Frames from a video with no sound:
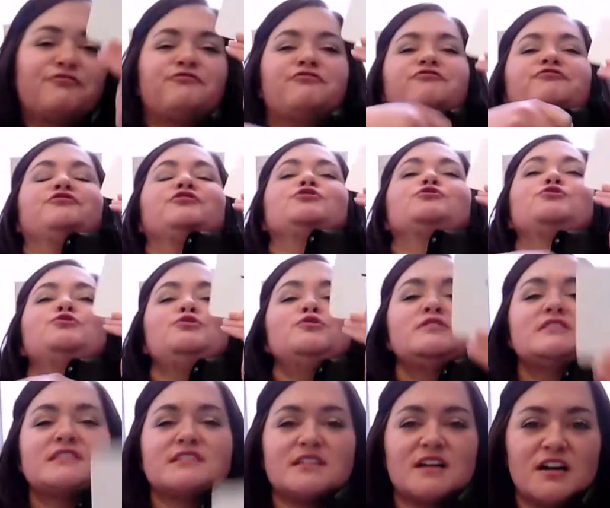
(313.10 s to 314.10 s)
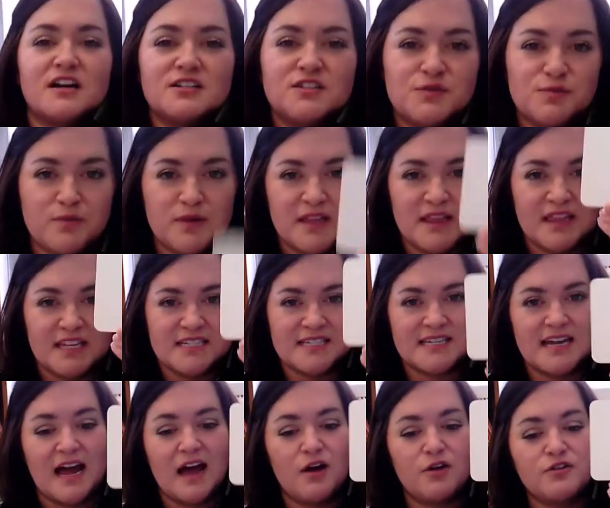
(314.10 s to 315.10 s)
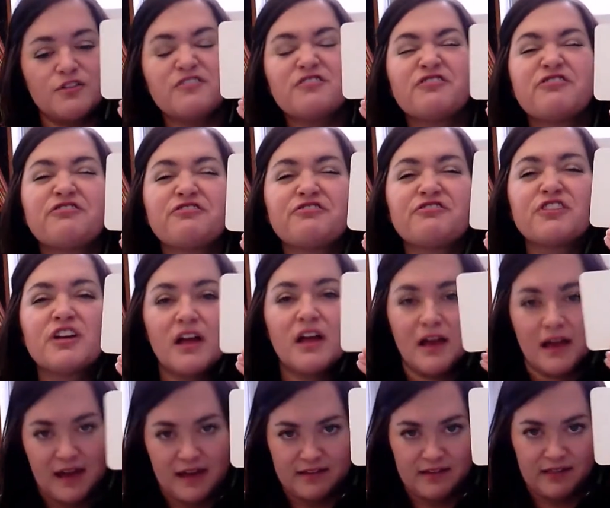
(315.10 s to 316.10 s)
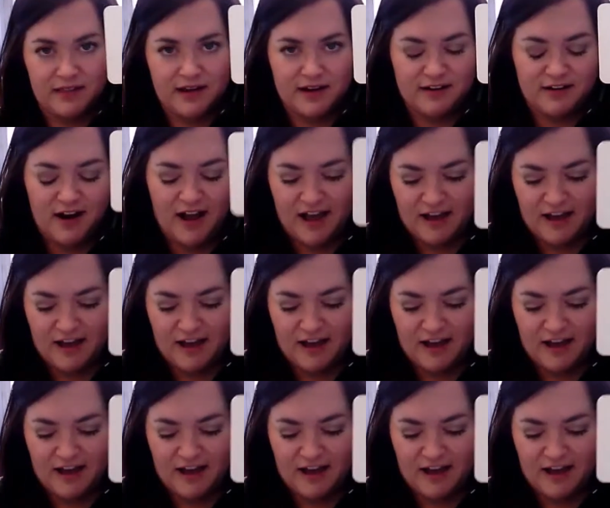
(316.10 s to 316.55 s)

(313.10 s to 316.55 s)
Food starts with the sound and the letter F.